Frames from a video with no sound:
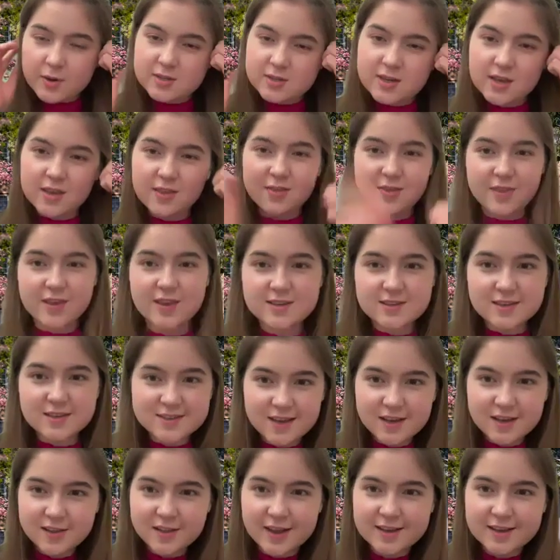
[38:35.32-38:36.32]
I'm going to take these
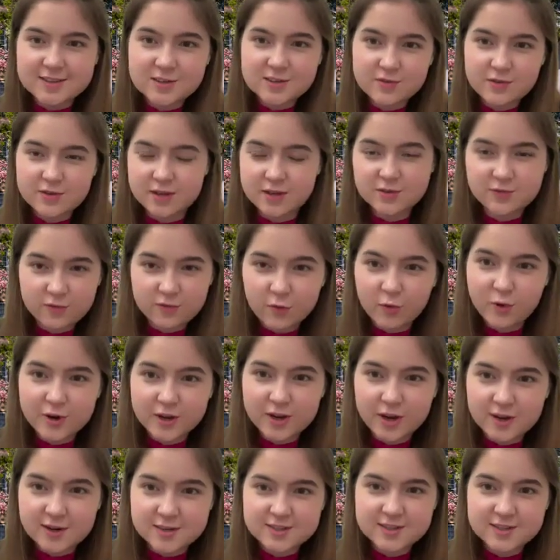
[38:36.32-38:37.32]
exact classes for the next 4
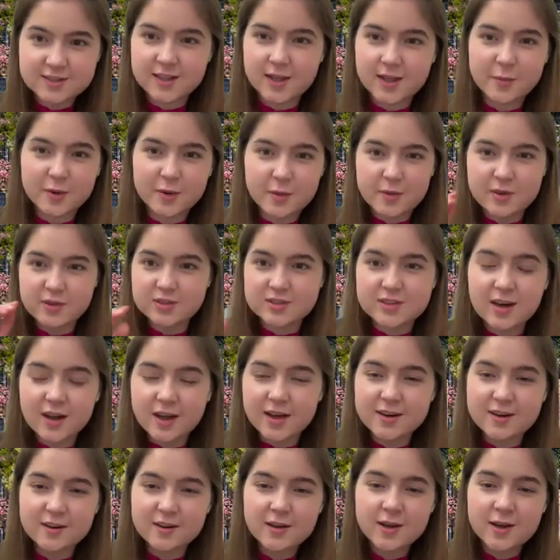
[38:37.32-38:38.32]
years and I'm going to be
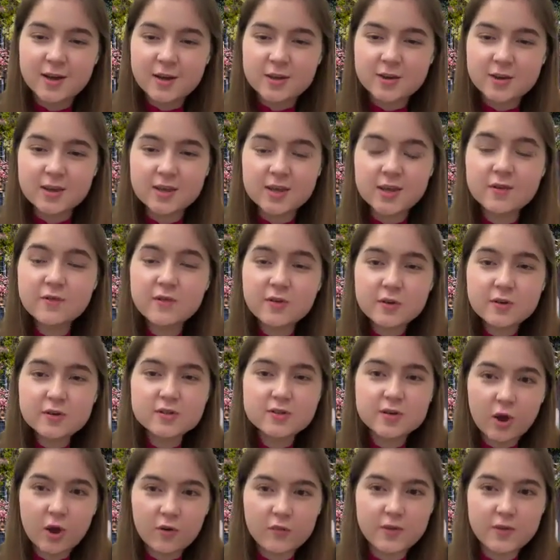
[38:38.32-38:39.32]
done. Give
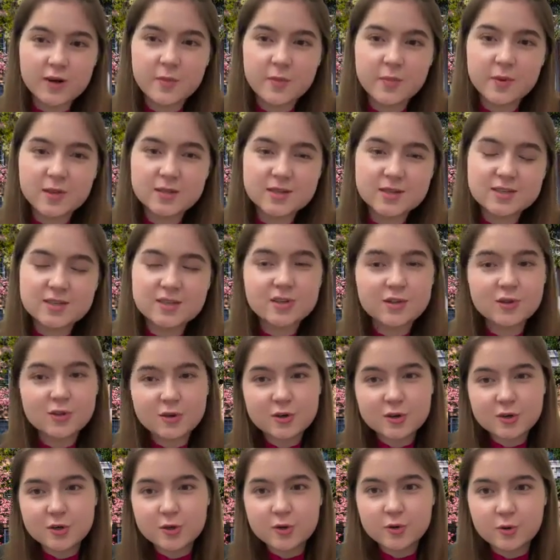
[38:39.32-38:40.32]
yourself that ability to
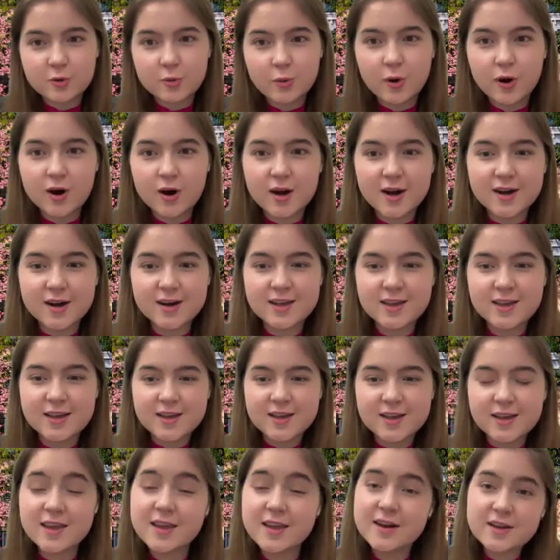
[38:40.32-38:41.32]
learn who you are
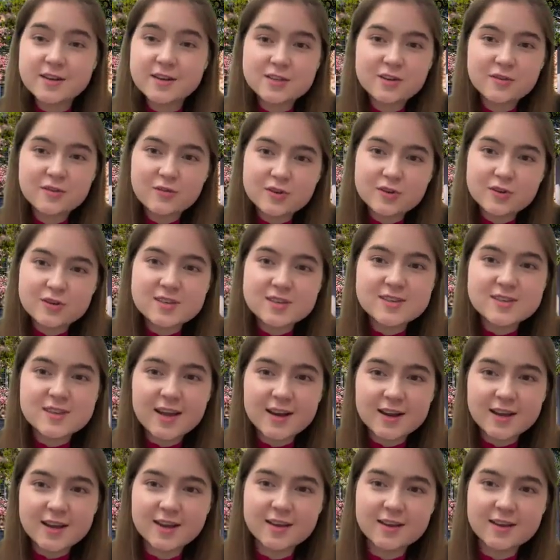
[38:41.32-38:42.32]
in a different
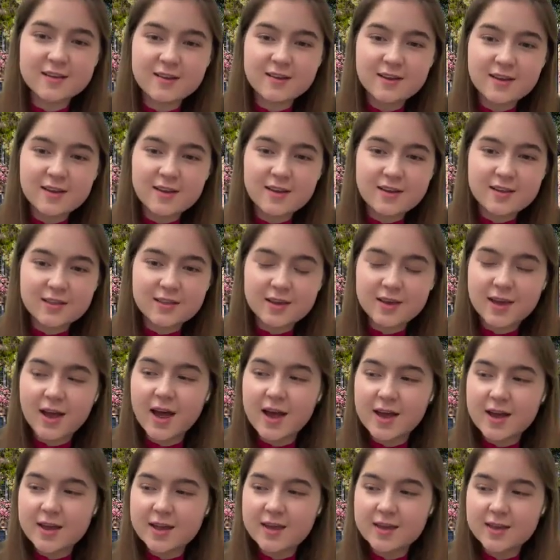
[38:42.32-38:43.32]
setting.
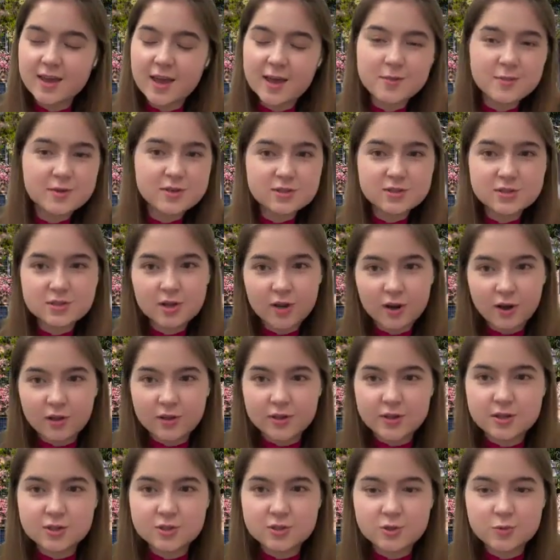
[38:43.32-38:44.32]
Like I came into
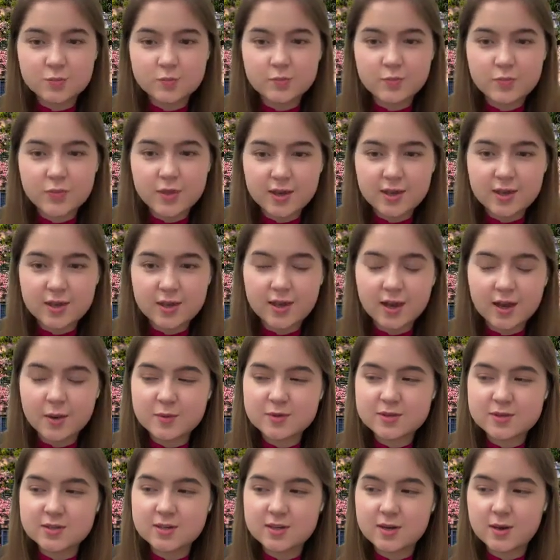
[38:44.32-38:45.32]
college thinking
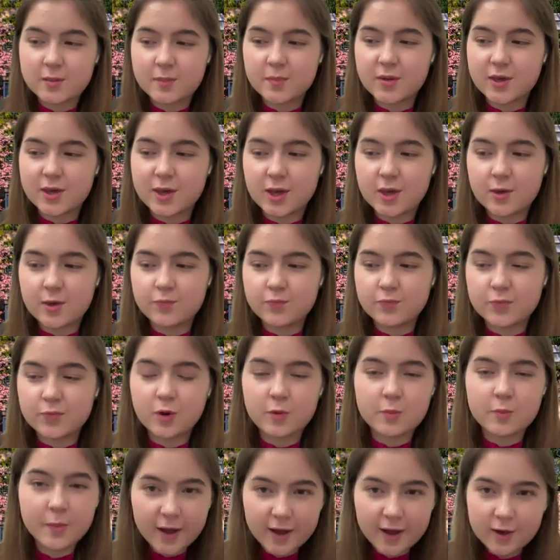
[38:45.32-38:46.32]
I was going to be,
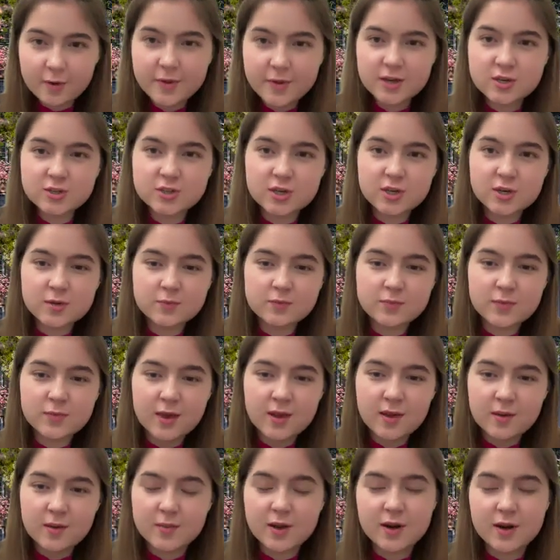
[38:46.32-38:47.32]
bio major,
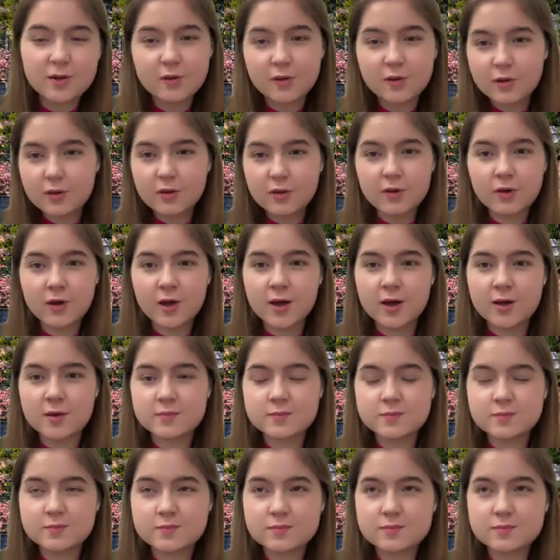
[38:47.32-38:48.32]

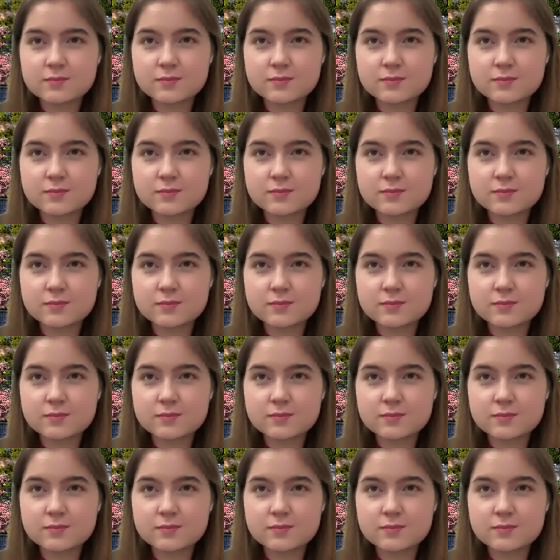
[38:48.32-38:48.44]
medical,